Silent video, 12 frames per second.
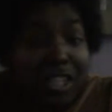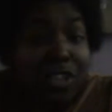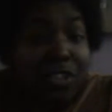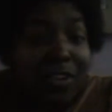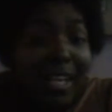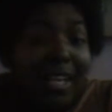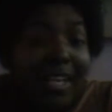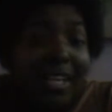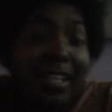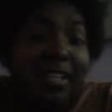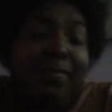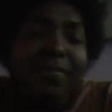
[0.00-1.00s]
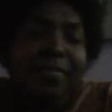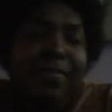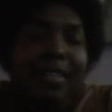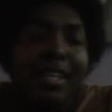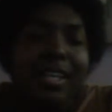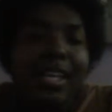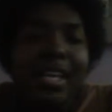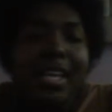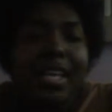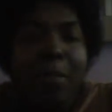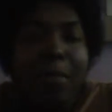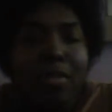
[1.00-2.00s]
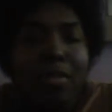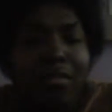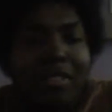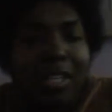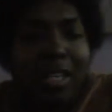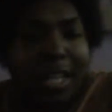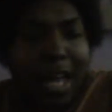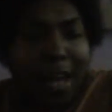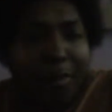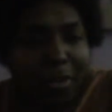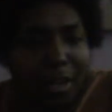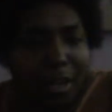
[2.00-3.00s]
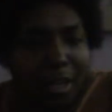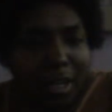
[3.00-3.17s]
in pulls a lever